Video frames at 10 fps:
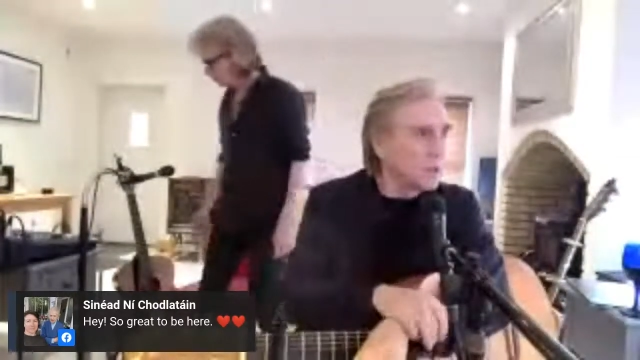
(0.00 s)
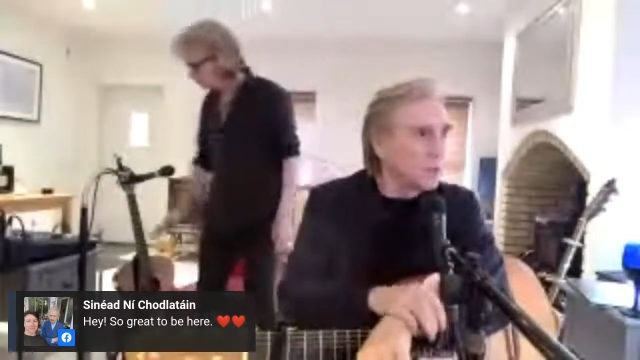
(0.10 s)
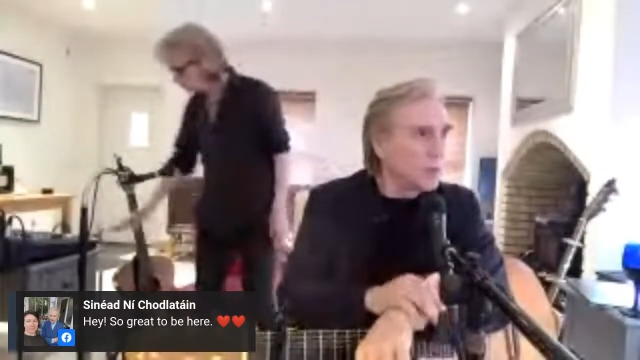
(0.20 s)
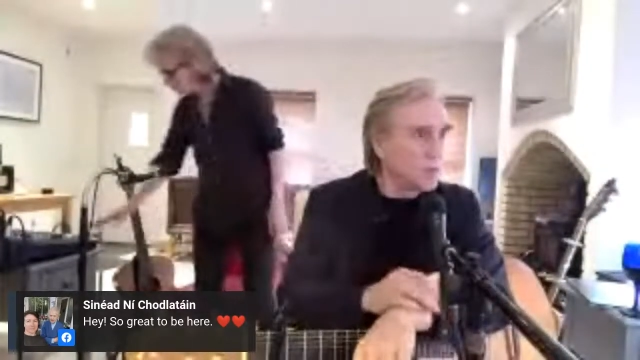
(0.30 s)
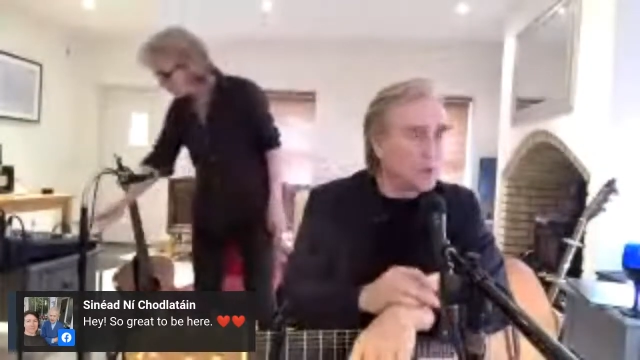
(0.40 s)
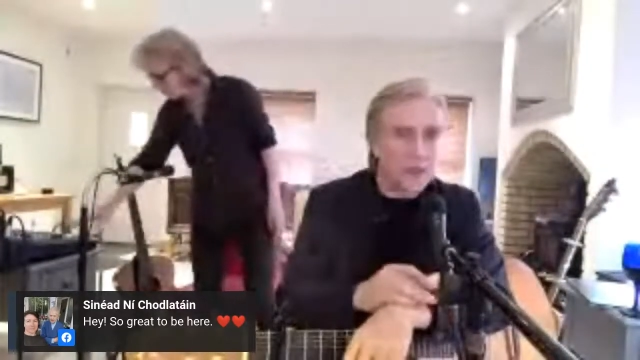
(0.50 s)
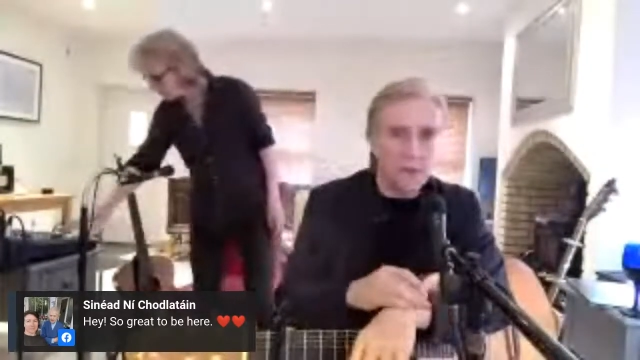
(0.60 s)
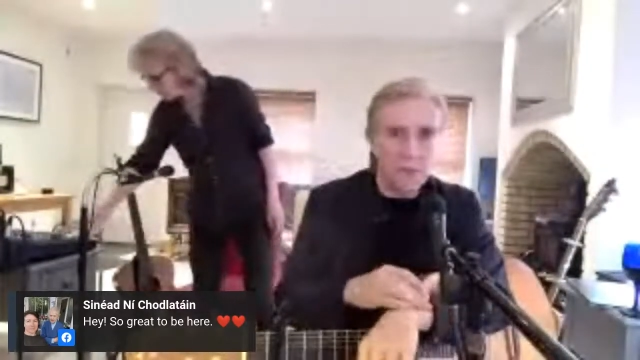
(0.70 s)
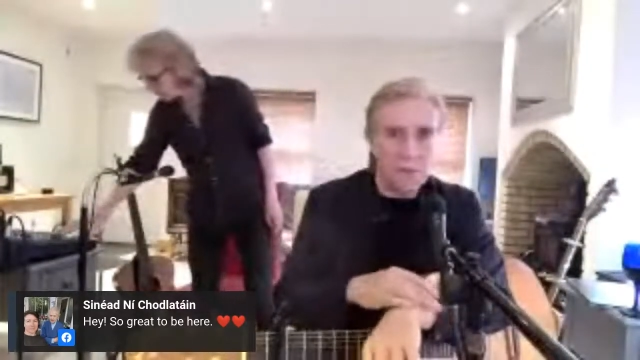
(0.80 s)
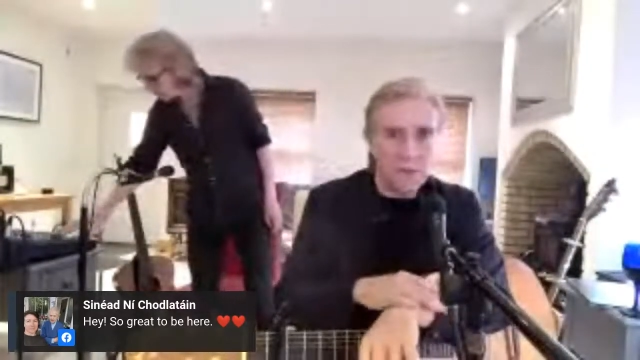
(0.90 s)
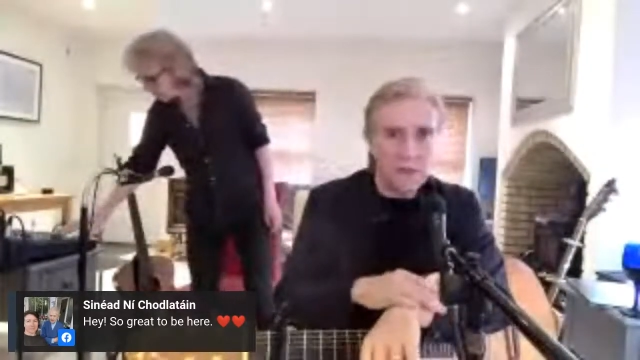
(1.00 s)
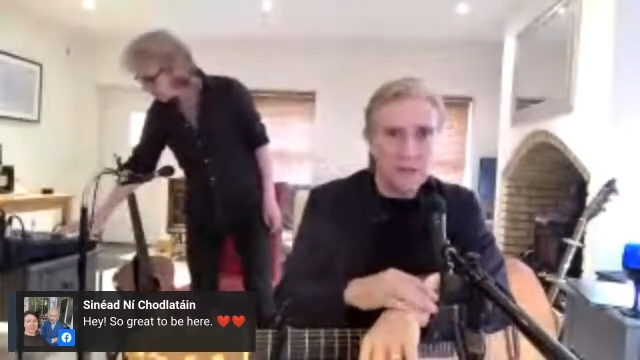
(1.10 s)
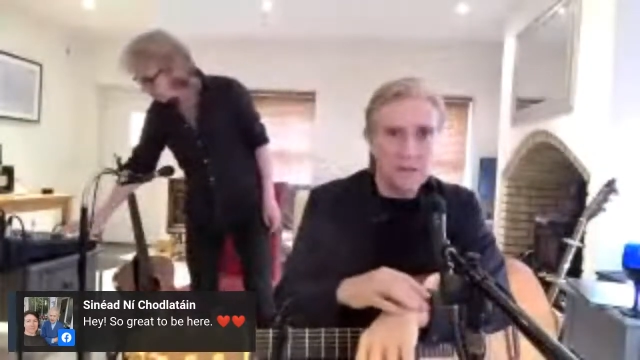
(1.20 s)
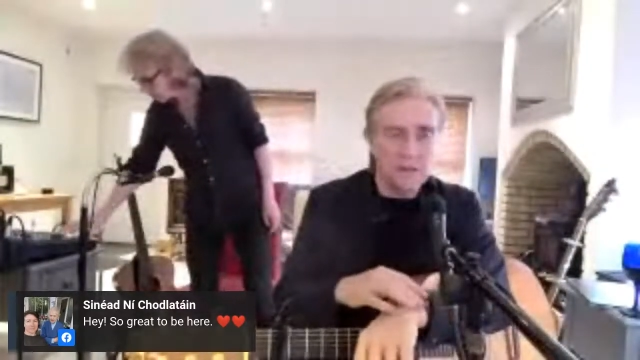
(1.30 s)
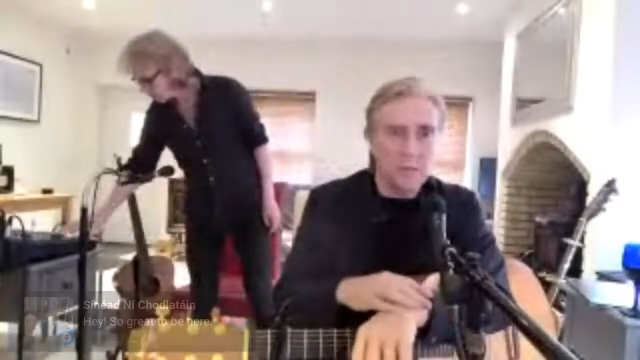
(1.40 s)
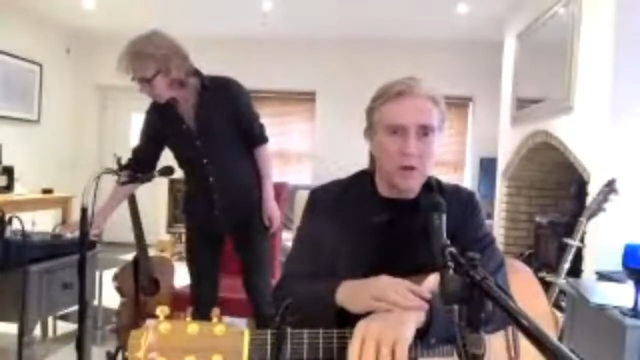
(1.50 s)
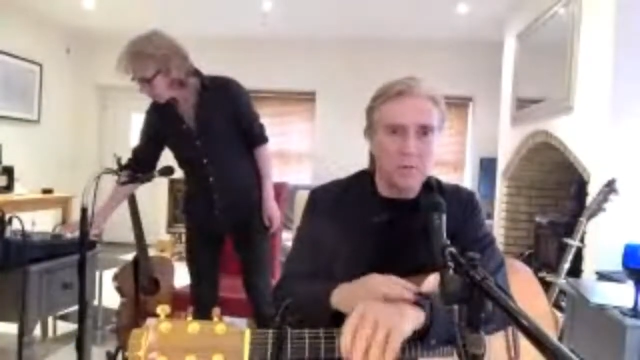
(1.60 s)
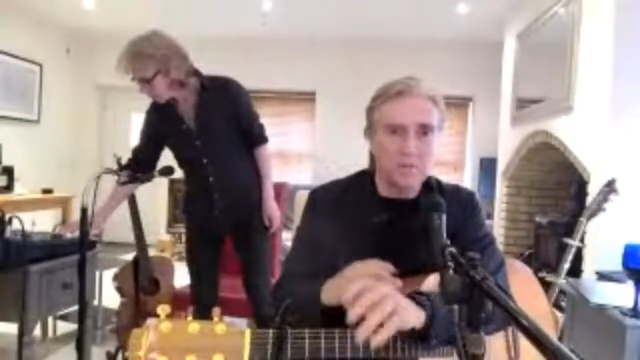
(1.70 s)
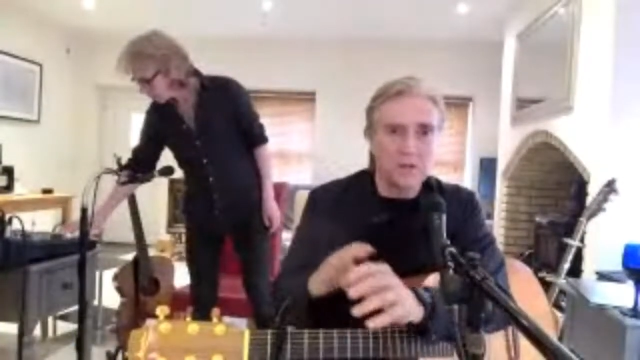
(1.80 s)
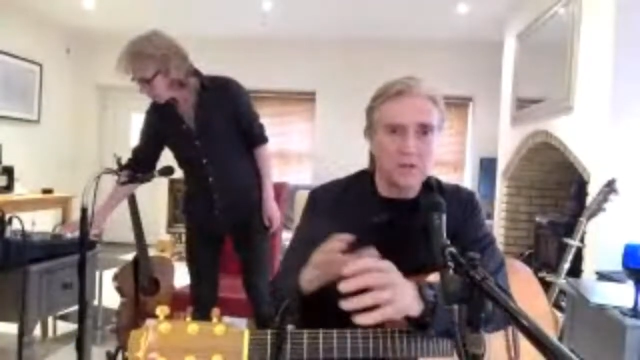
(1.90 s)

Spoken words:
we will get to the bottom of this.